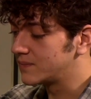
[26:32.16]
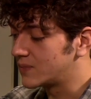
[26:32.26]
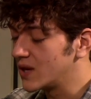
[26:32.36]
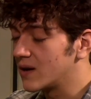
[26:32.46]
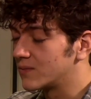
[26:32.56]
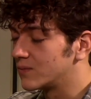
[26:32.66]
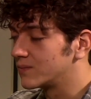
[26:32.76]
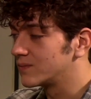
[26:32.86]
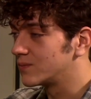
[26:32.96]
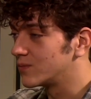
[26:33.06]
But yeah,
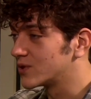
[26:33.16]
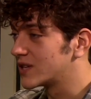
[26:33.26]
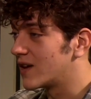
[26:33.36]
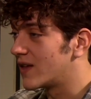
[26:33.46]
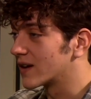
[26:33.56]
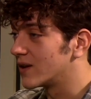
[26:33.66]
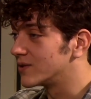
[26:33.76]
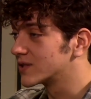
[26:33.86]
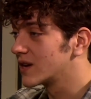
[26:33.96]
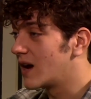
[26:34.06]
we'll see how that
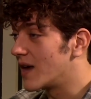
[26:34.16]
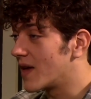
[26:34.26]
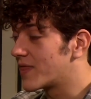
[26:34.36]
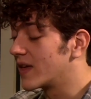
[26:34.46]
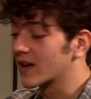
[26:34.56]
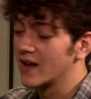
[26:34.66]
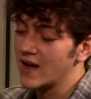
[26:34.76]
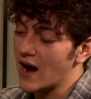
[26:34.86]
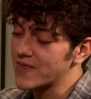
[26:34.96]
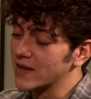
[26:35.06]
goes. I think
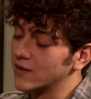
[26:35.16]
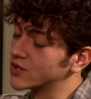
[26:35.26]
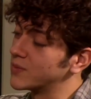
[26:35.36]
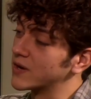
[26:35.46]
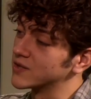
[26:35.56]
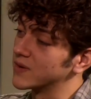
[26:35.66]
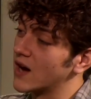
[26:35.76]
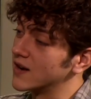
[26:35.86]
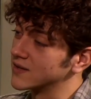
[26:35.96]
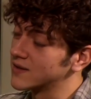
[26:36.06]
Los Amigos and
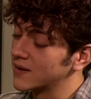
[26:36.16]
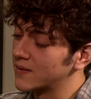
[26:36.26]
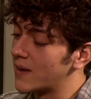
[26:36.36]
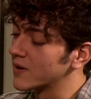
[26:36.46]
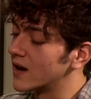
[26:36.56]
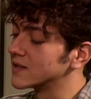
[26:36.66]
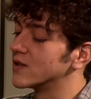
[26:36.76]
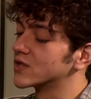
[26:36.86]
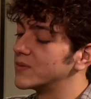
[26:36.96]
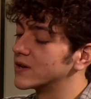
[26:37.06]

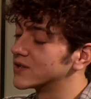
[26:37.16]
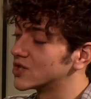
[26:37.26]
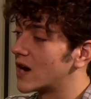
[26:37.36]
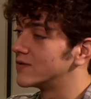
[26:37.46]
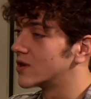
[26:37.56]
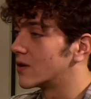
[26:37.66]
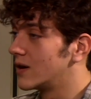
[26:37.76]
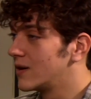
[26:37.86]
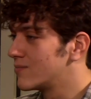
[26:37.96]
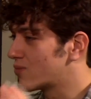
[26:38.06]
Los Amigos and Chavez are
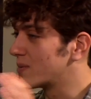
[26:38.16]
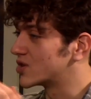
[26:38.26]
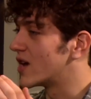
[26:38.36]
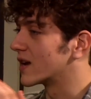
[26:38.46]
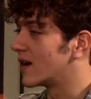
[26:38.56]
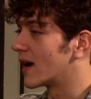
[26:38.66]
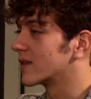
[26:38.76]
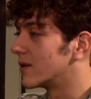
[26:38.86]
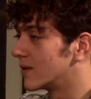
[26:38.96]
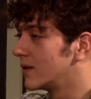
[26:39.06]
pretty much neck and neck.
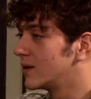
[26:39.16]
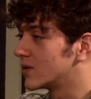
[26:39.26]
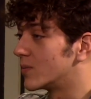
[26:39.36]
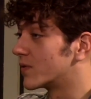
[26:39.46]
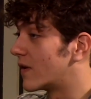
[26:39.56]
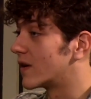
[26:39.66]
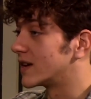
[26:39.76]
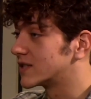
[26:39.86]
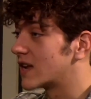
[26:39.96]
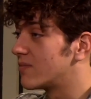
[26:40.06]
They're both very
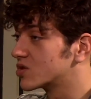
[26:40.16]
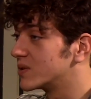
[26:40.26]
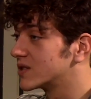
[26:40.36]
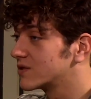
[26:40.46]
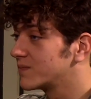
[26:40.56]
nice establishments.